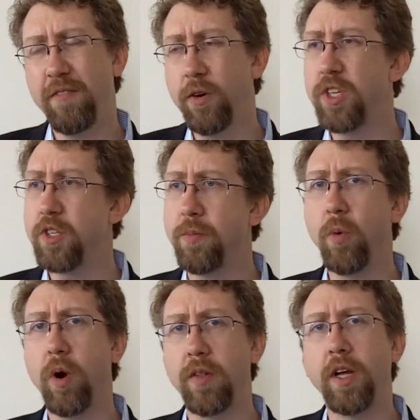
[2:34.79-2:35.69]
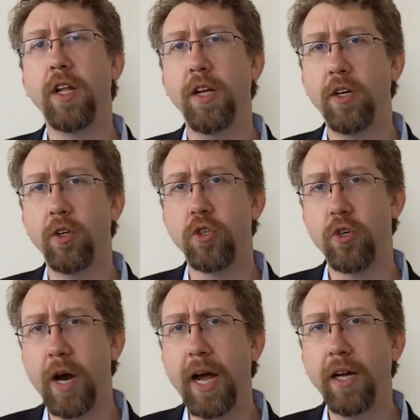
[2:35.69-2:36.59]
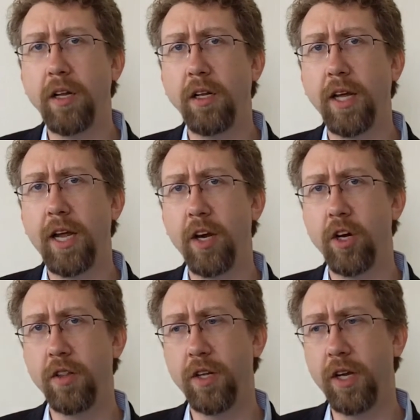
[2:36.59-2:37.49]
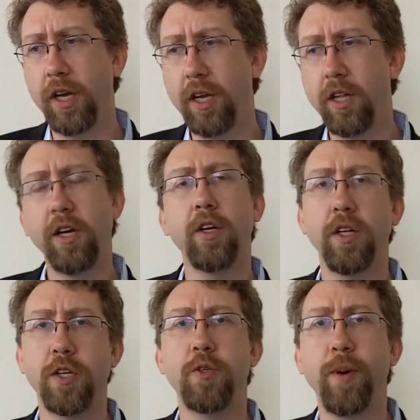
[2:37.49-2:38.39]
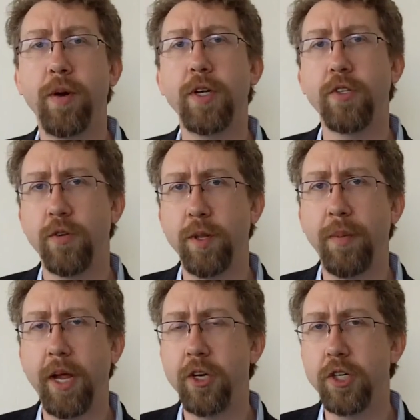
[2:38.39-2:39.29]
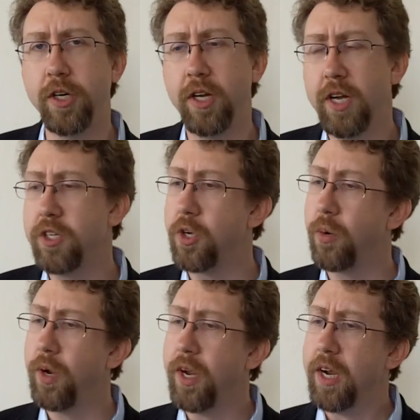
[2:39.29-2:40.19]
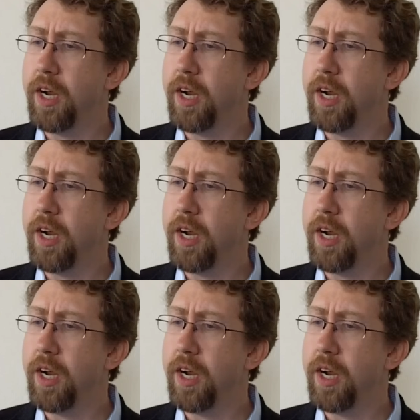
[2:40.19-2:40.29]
focusing more on the clinical trial and on the clinical experience for the patient. So